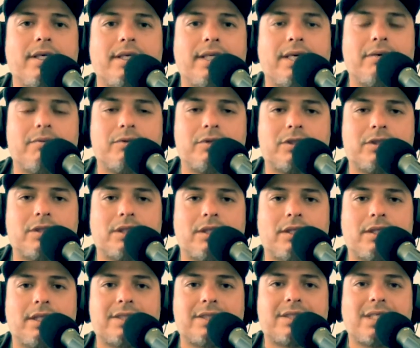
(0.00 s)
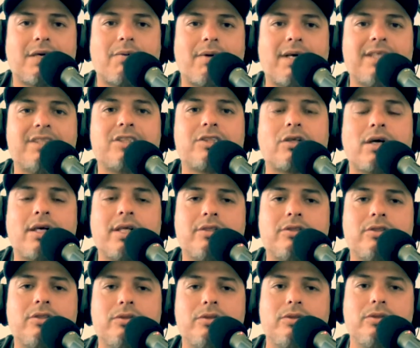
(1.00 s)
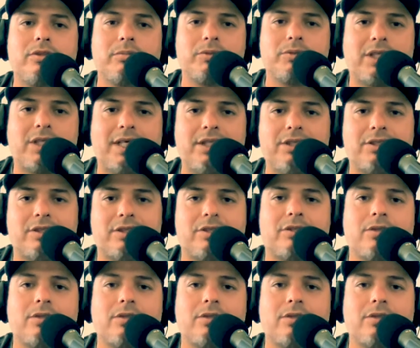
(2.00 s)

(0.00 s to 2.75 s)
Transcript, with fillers: That was, uh, that's how I started to do some changes.